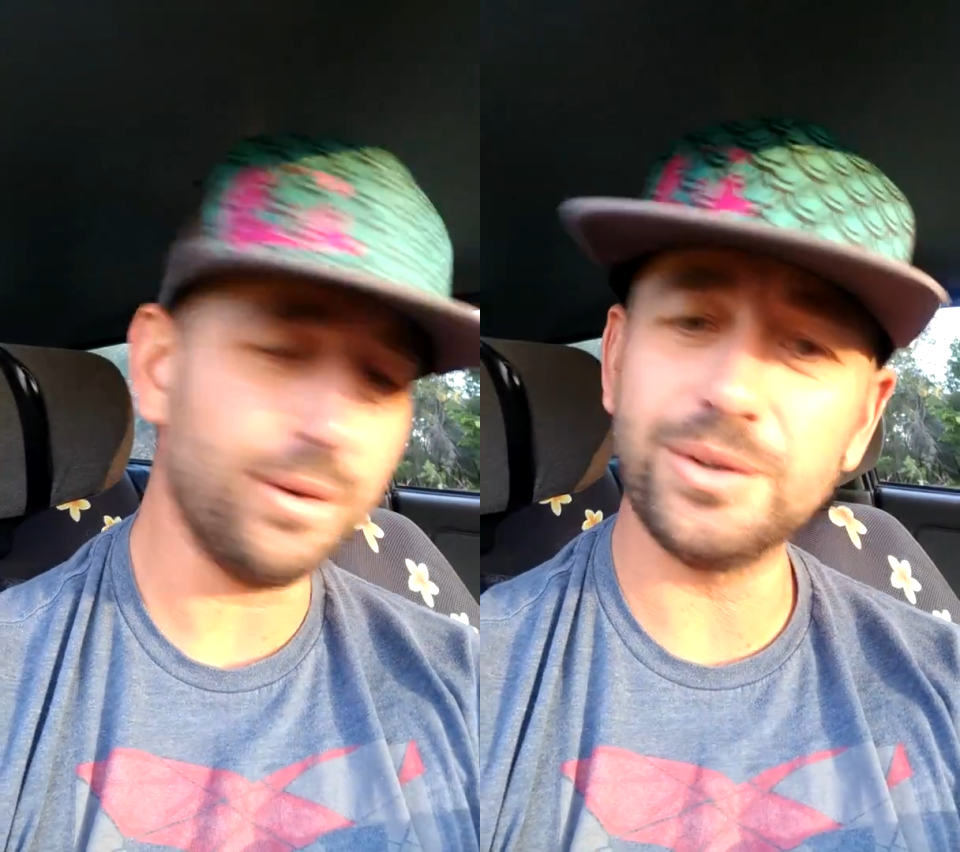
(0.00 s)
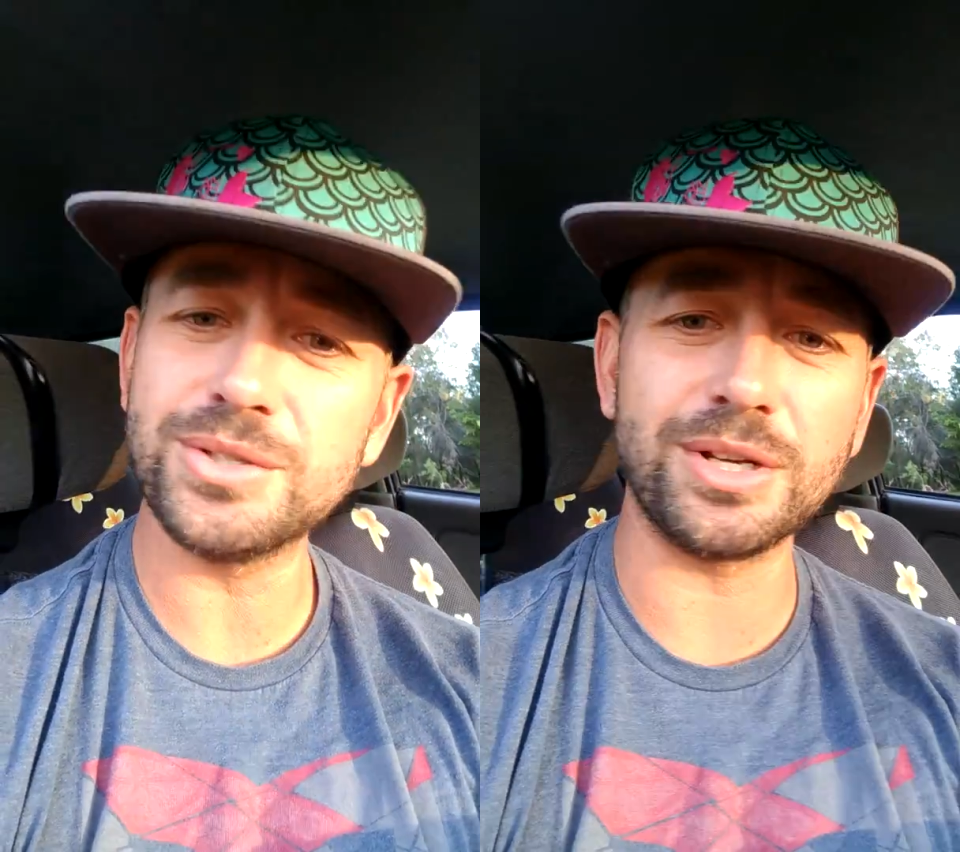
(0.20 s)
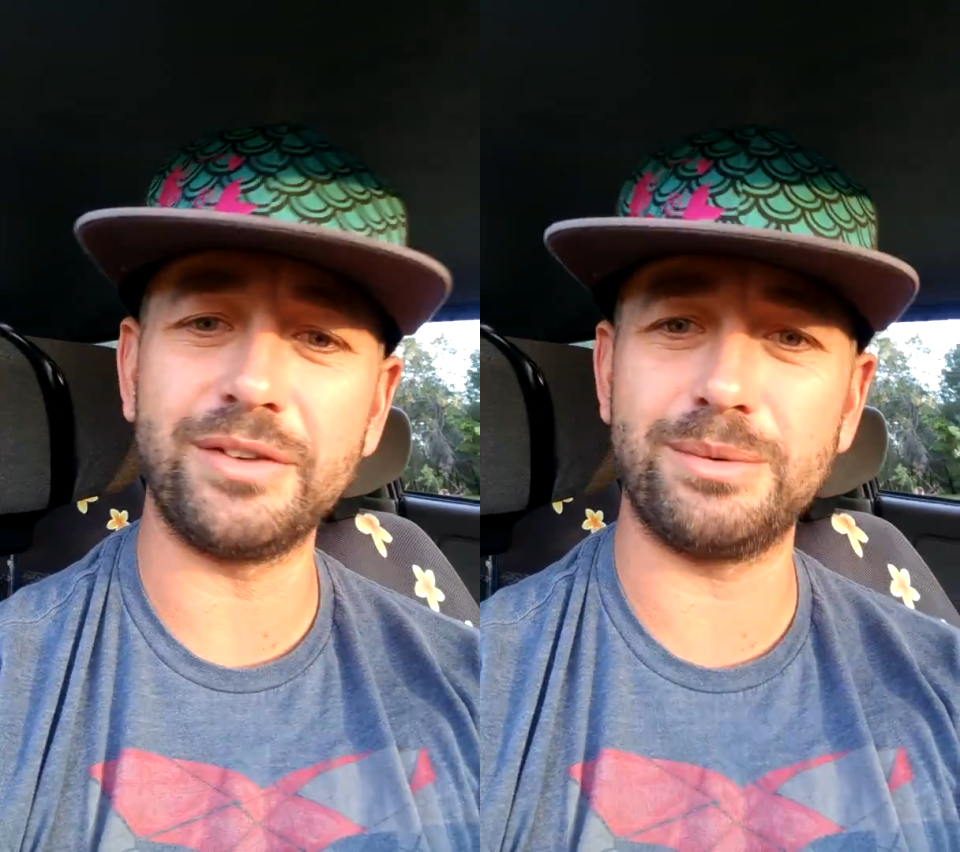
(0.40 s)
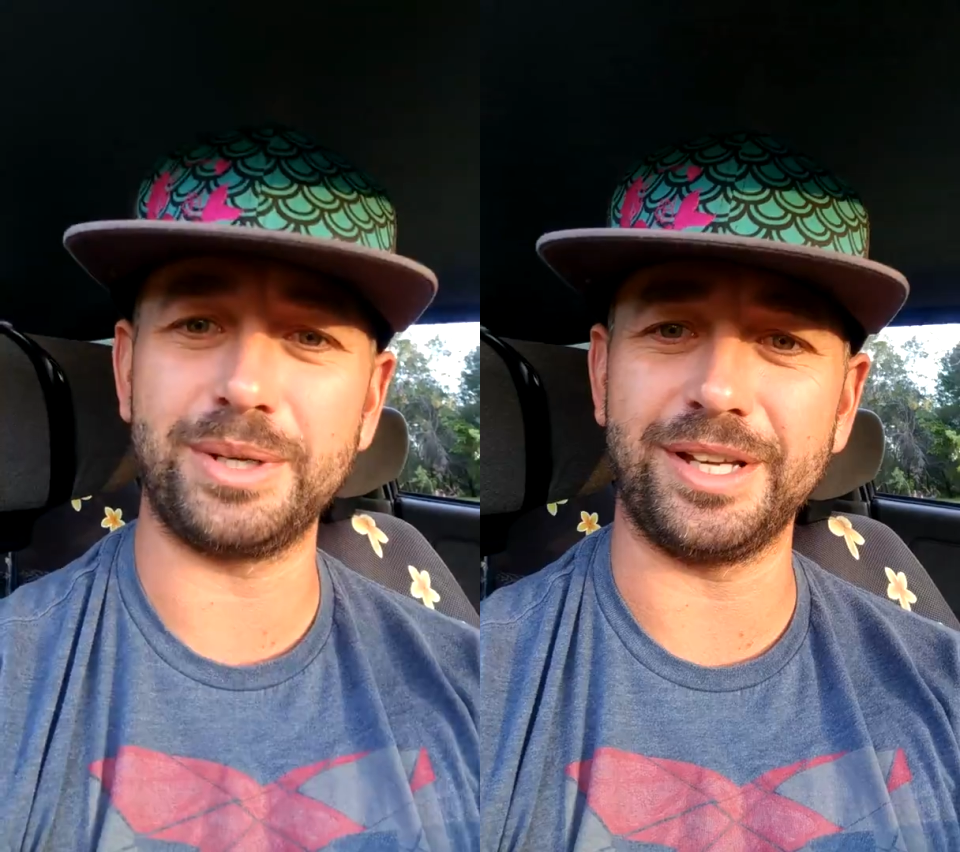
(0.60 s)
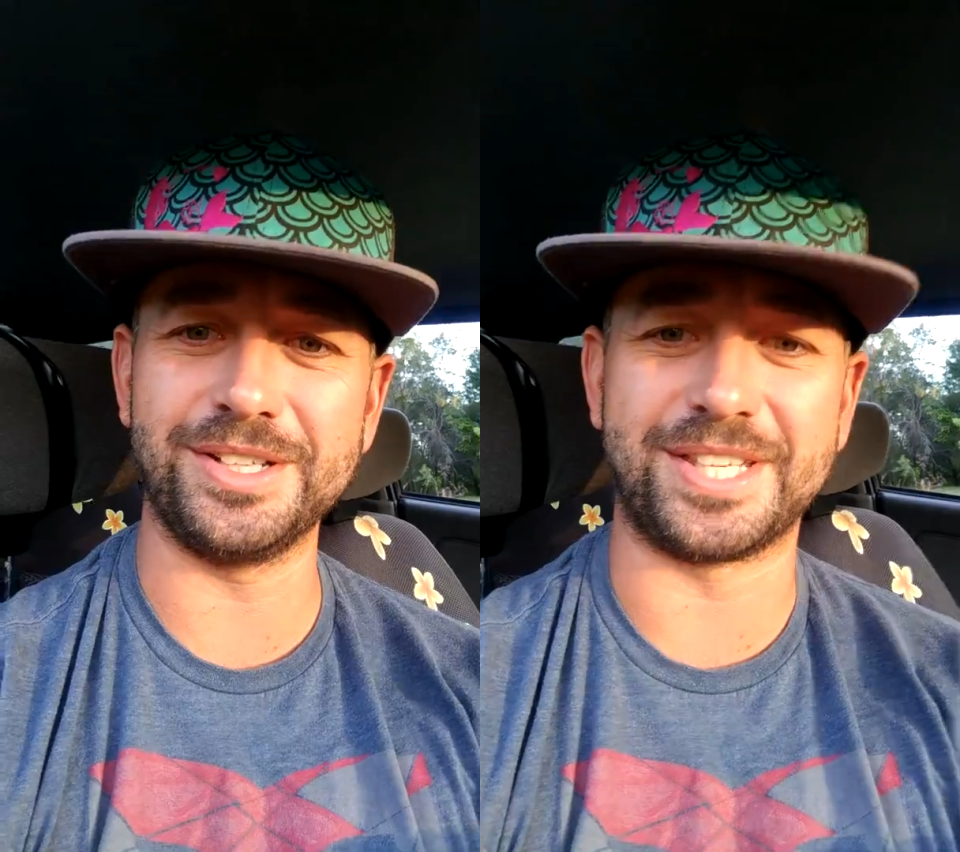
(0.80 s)
Also
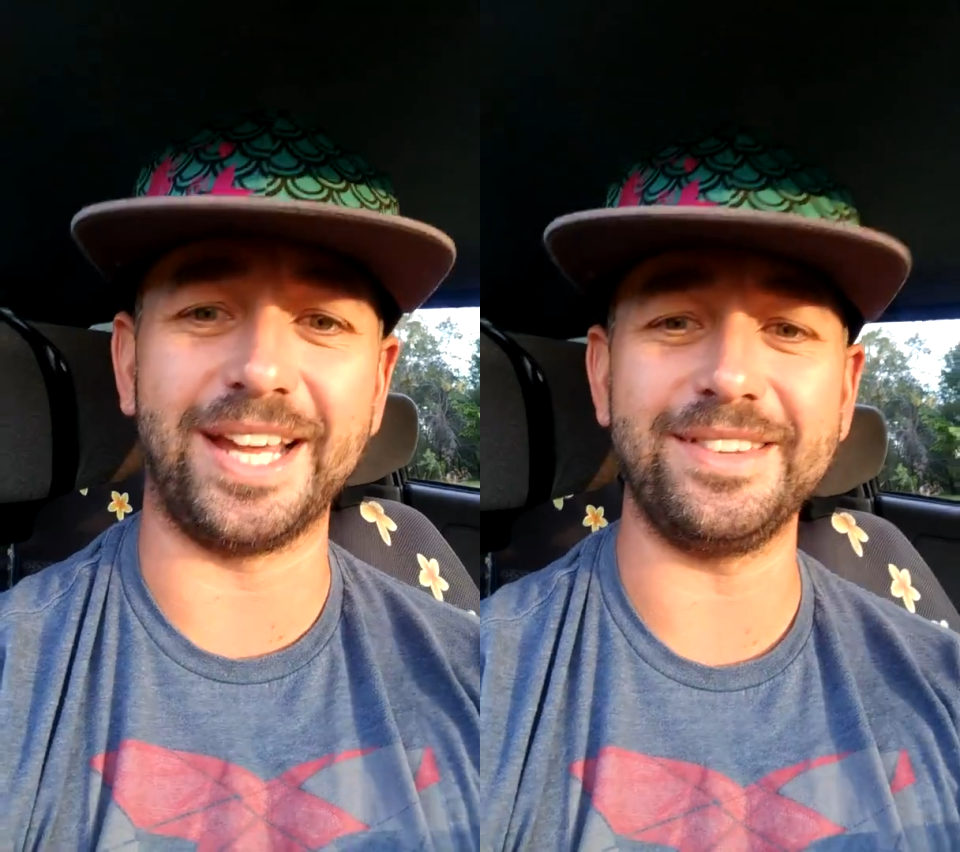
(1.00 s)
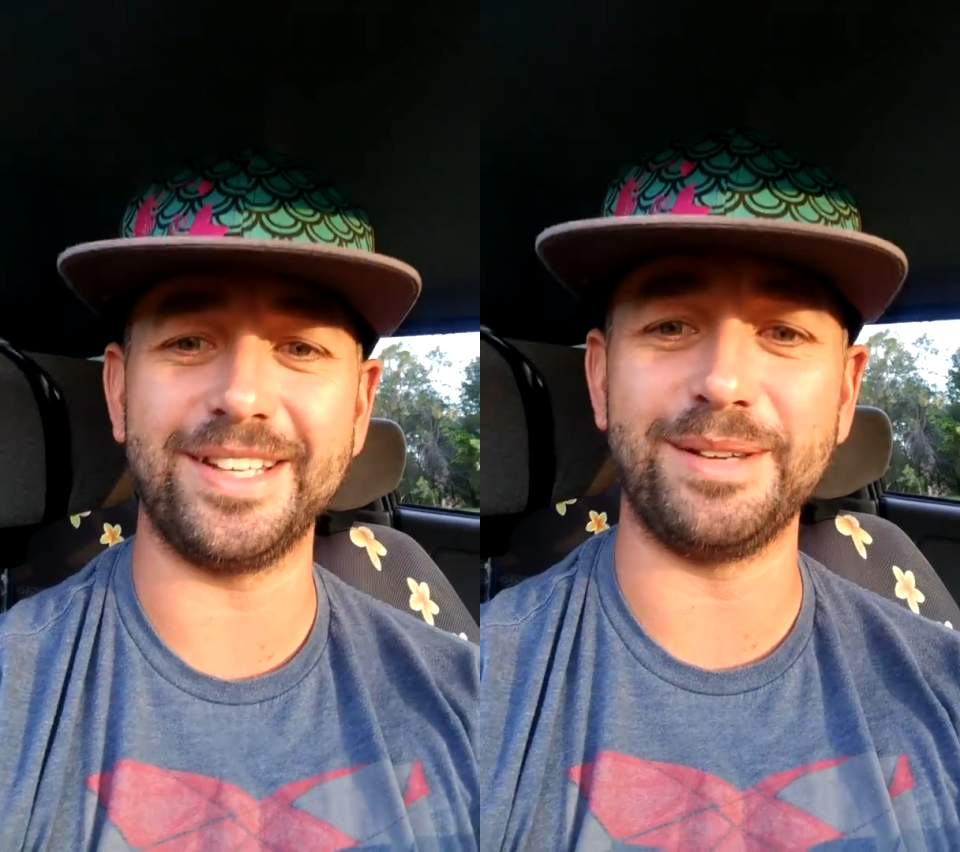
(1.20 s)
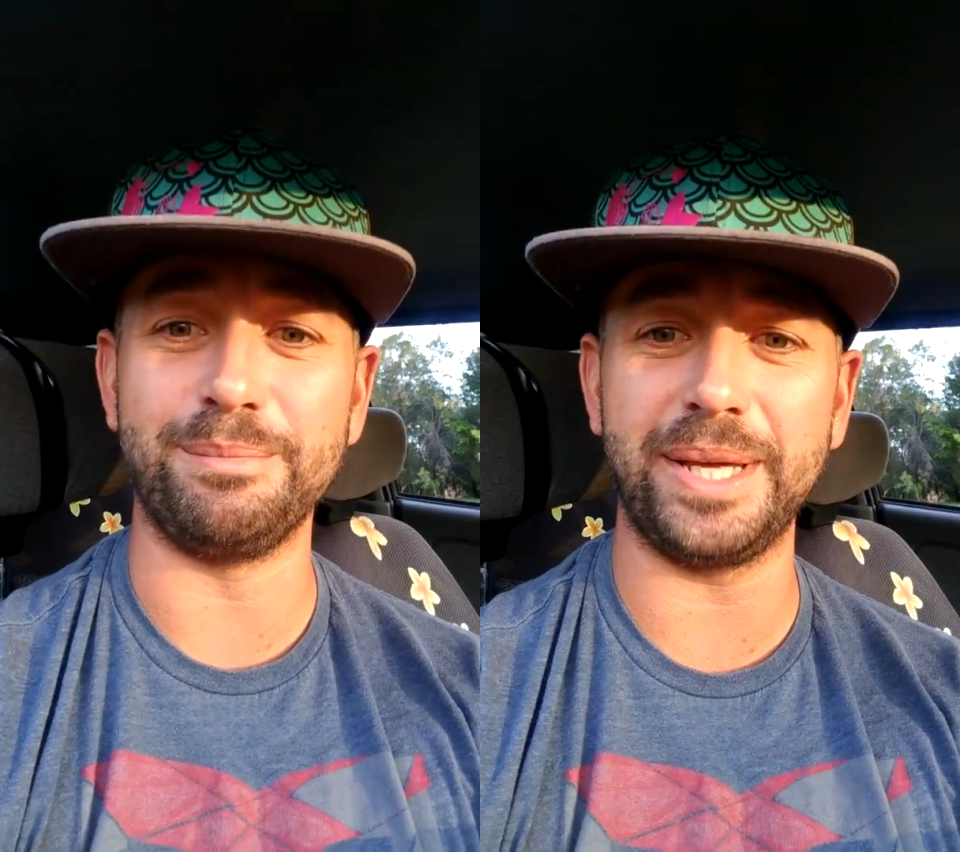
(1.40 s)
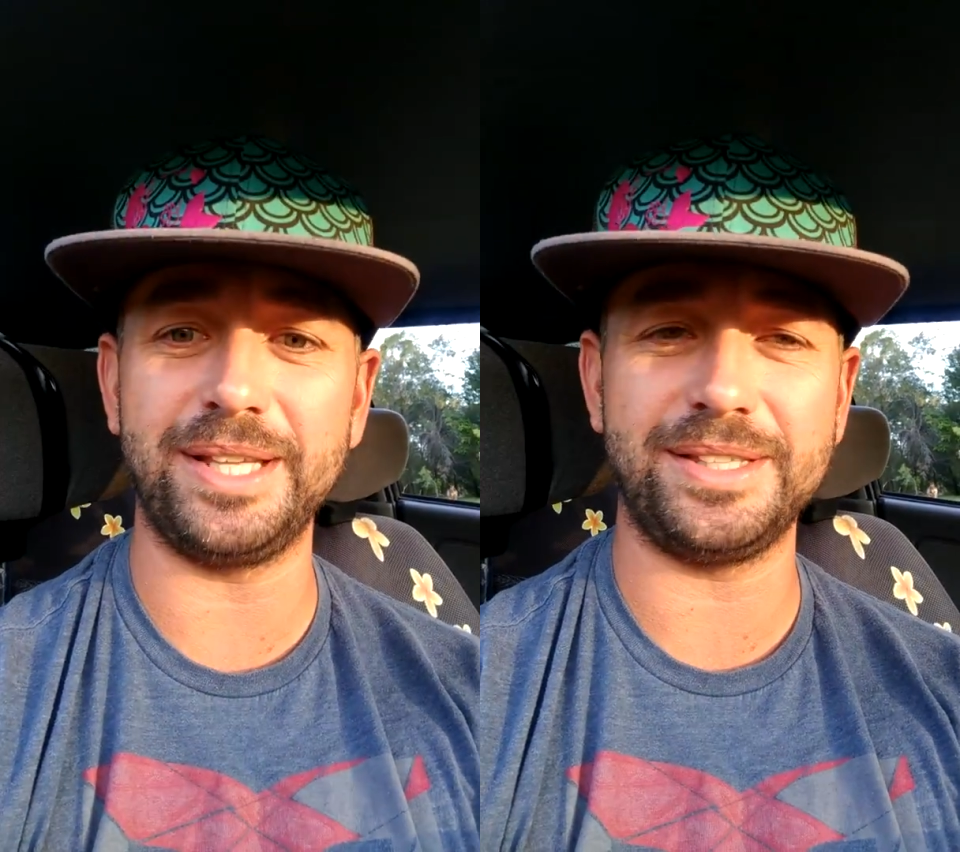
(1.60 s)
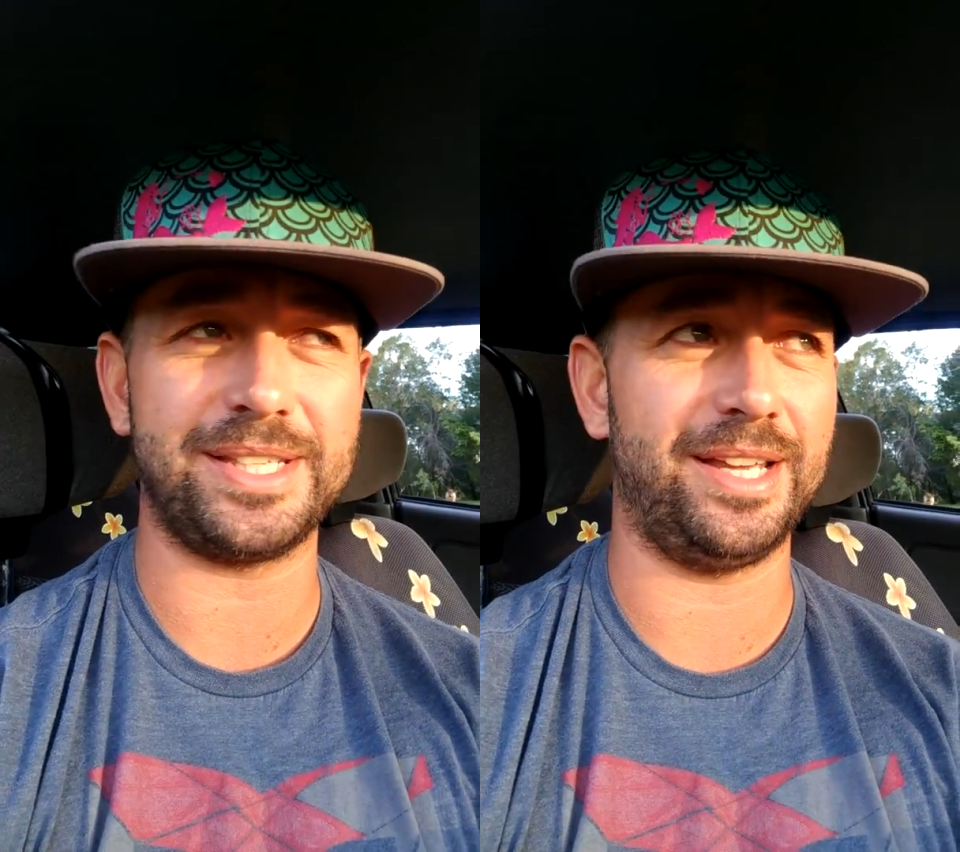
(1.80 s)
everybody else out there,
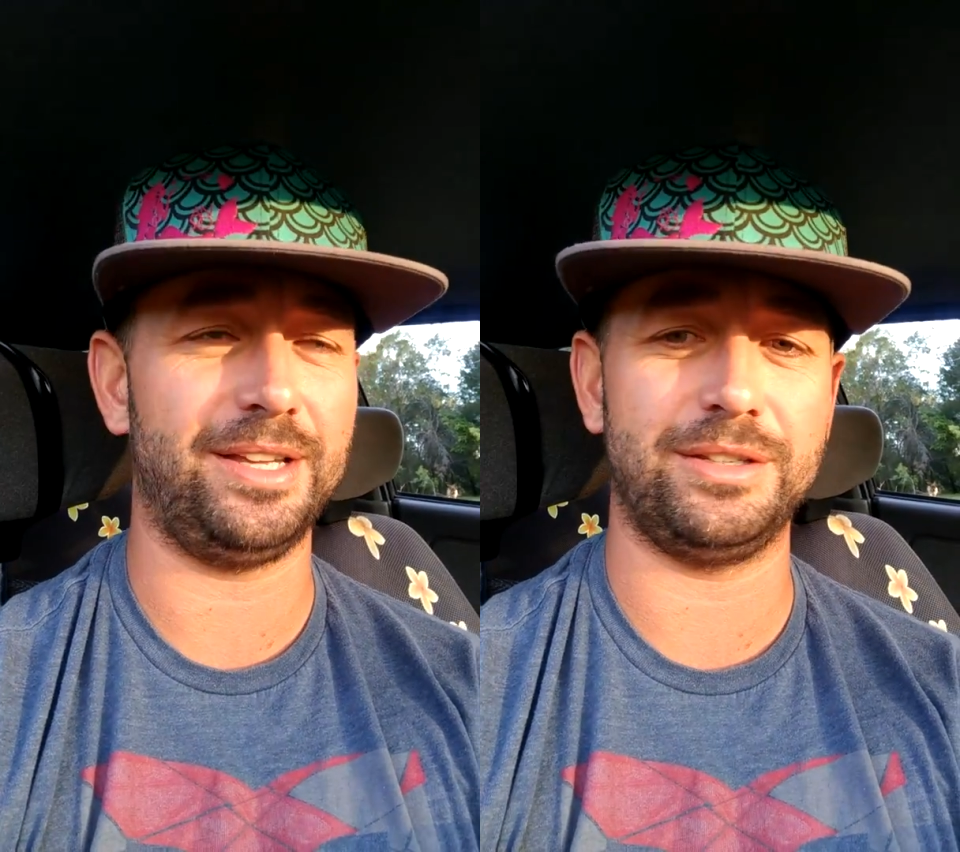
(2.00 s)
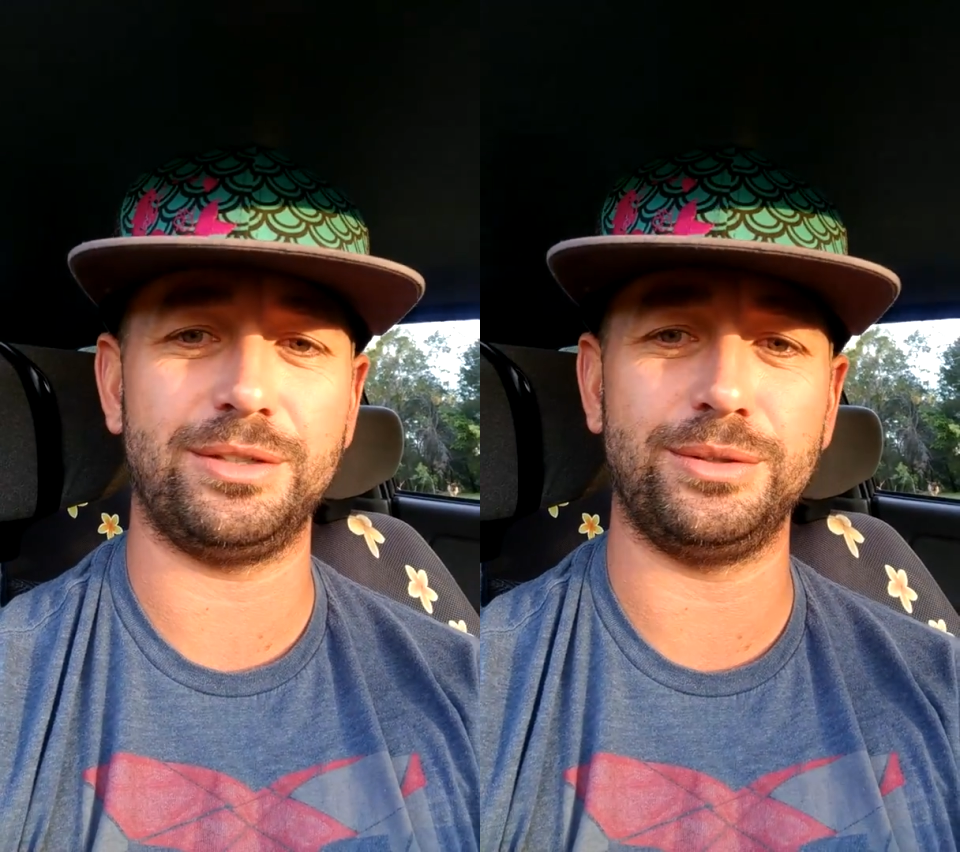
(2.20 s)
Ben Sand,